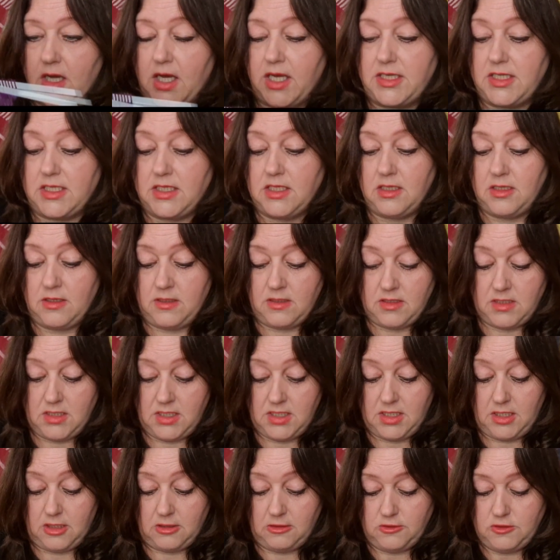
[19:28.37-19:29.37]
Addi
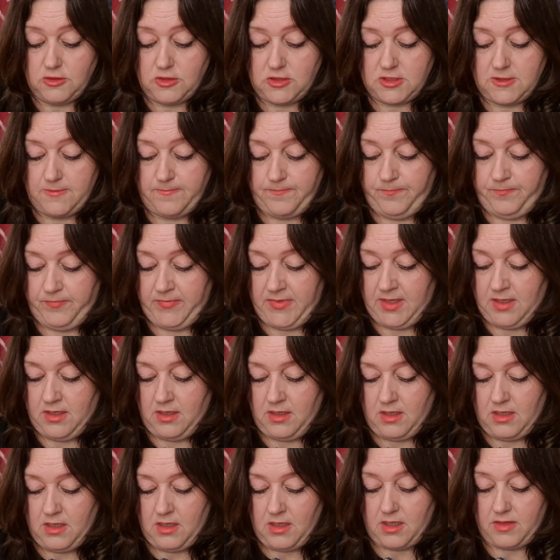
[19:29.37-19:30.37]
needles.
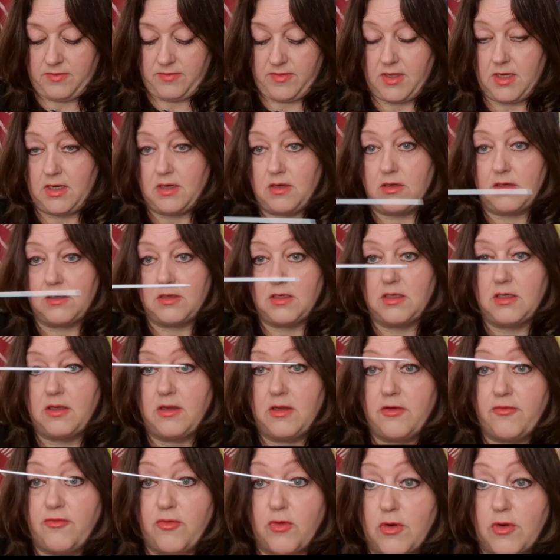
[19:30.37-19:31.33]
They're